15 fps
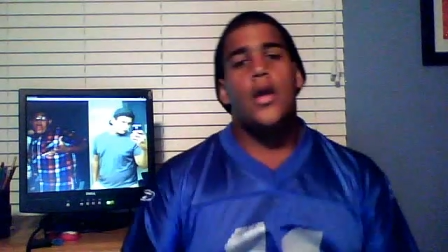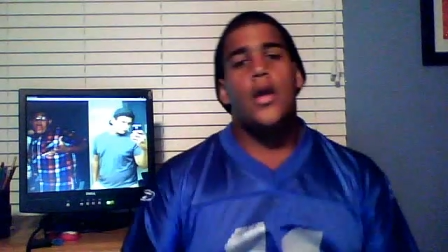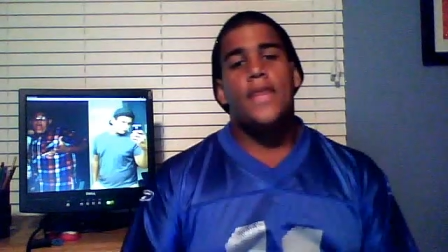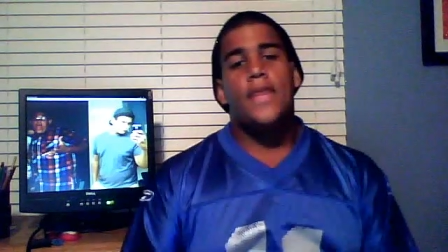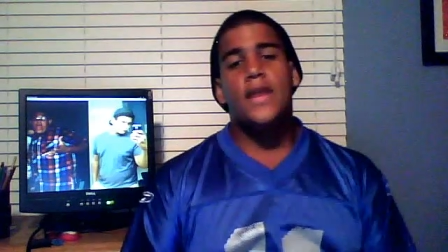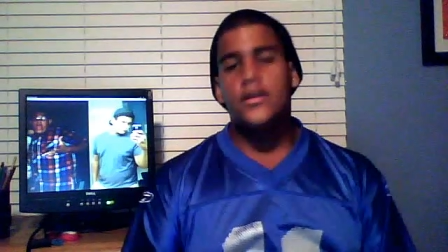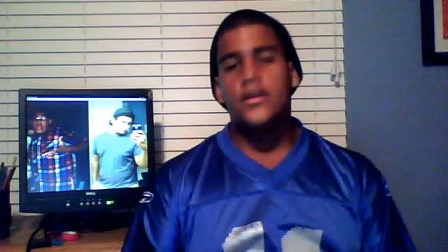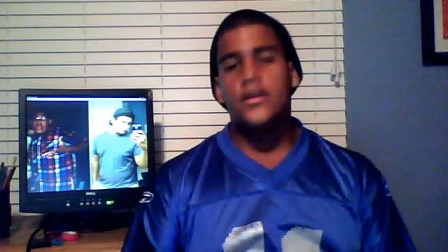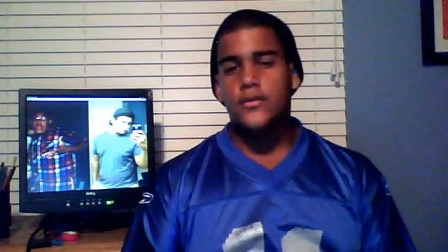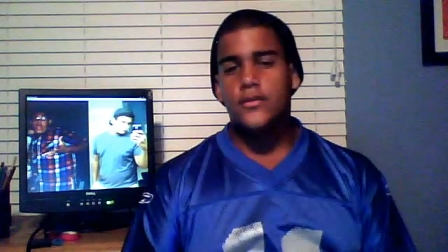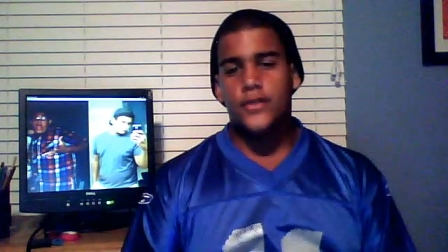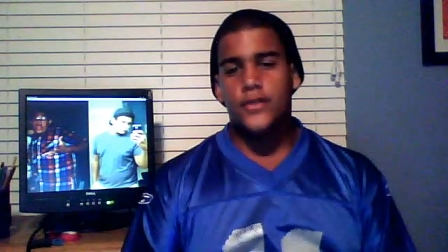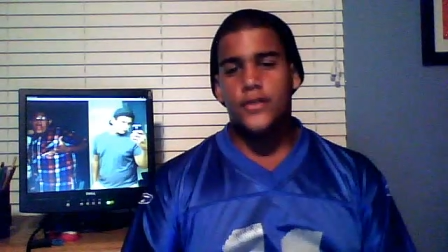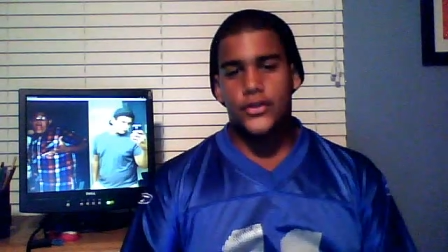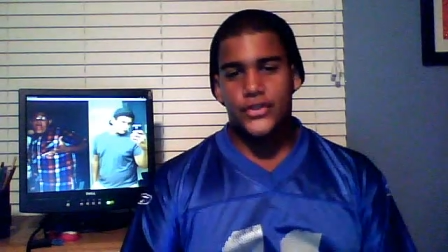then
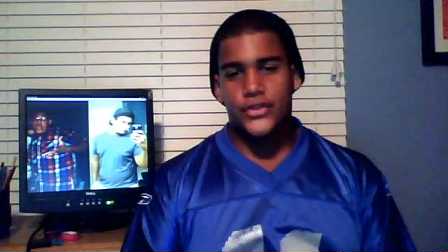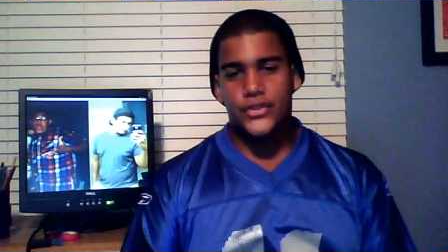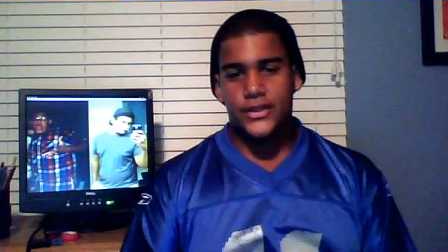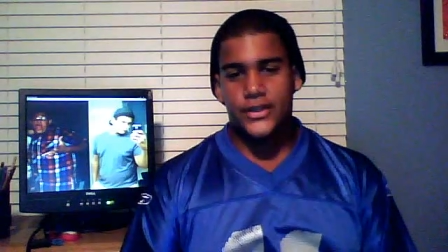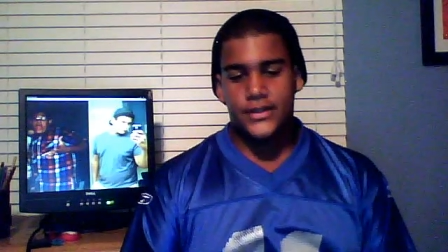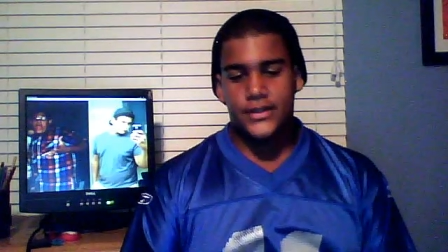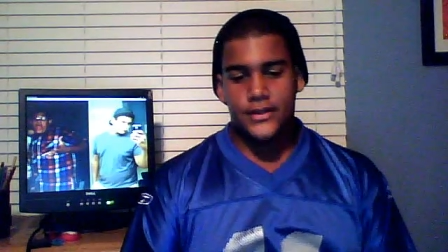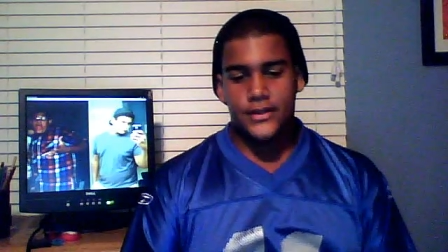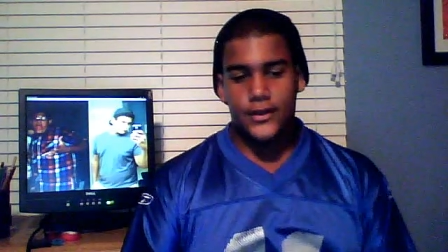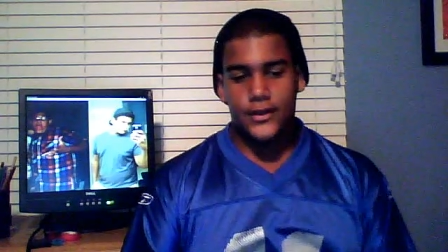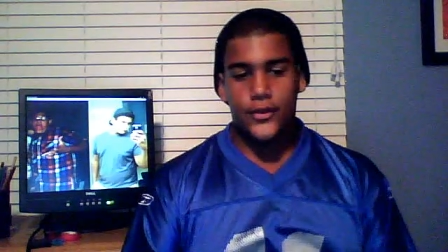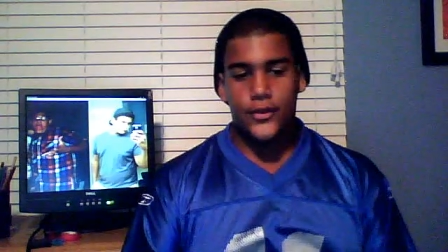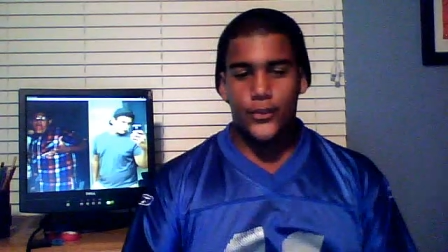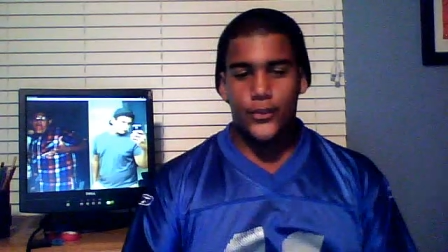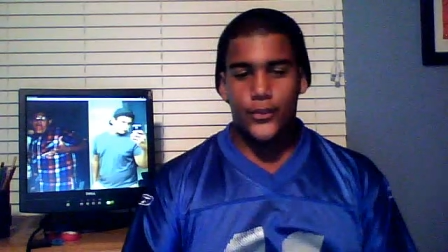there's
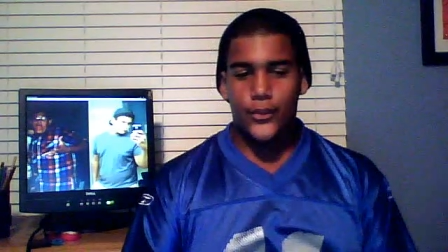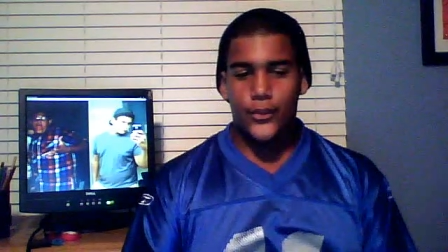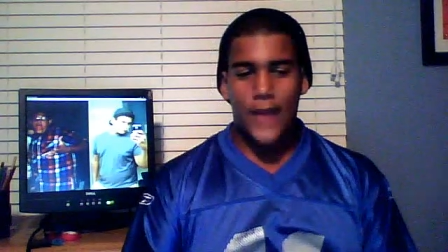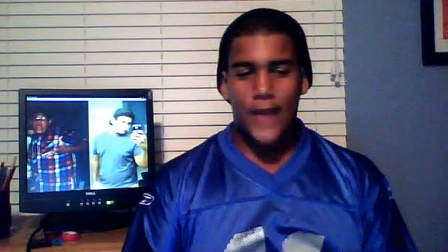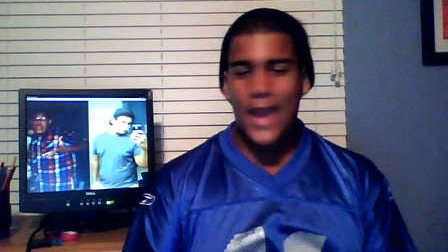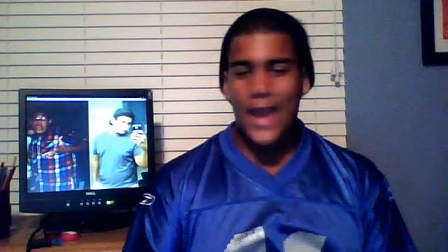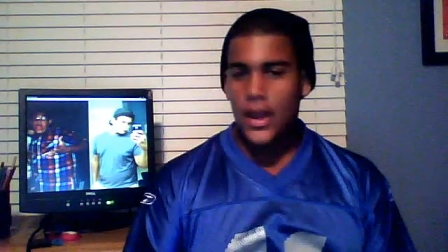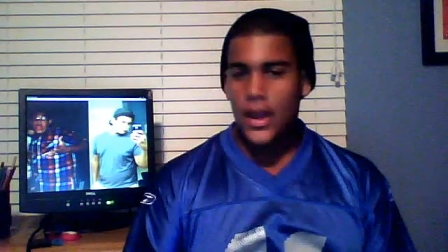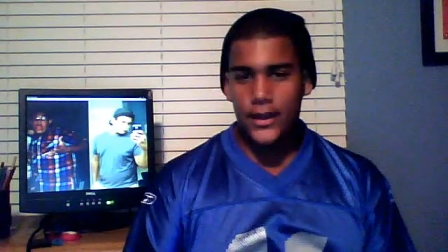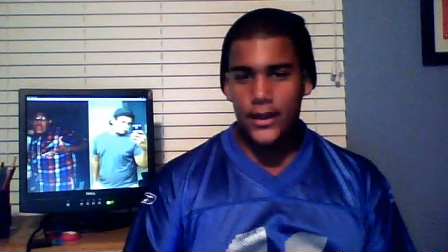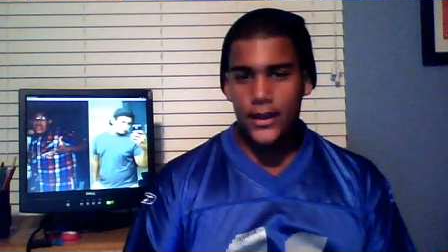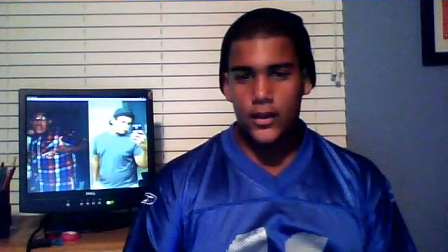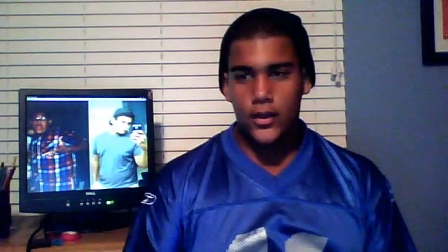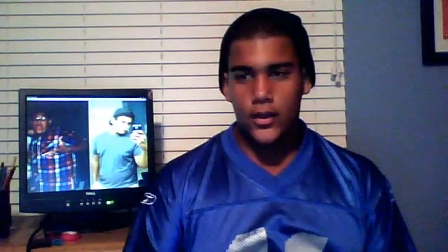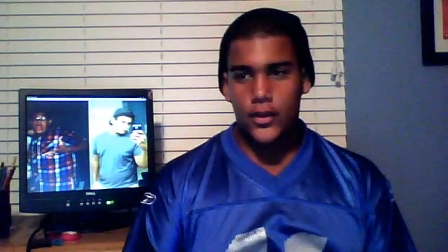at night
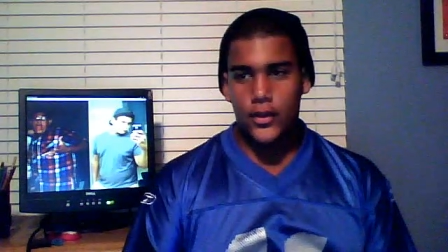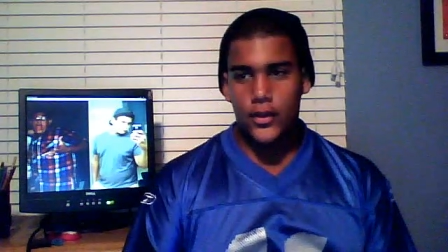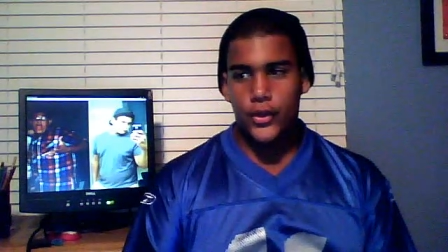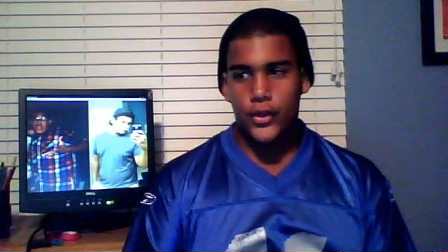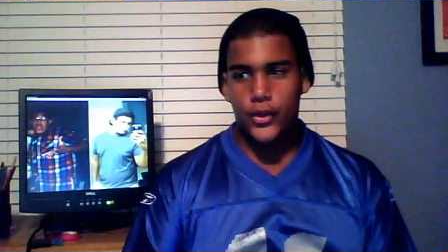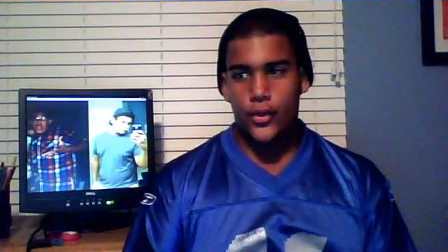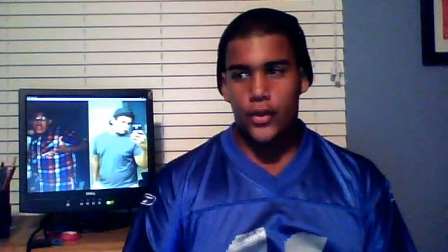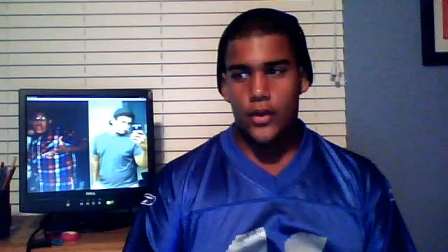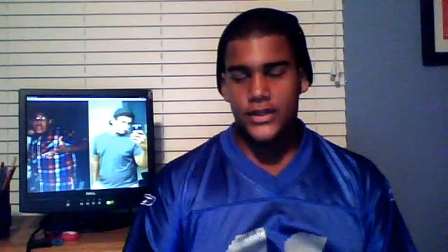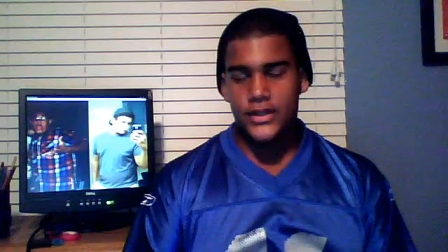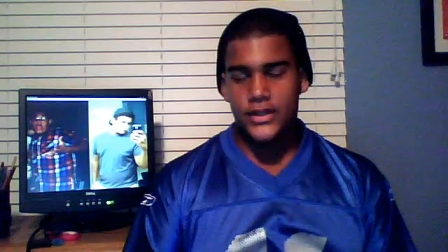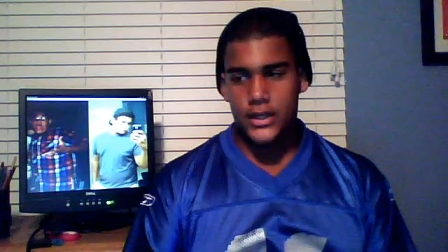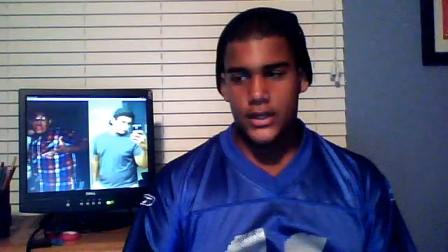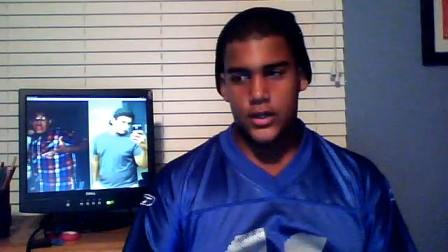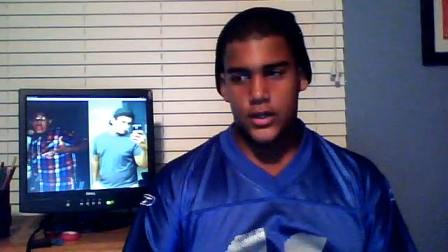you go to
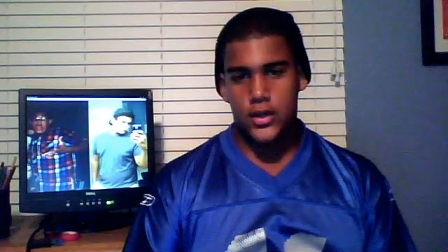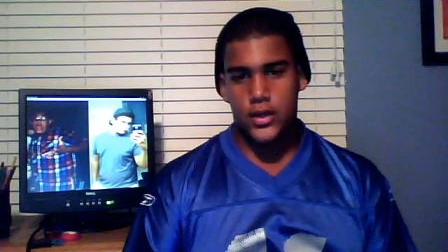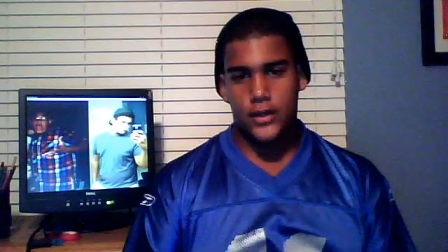dinner,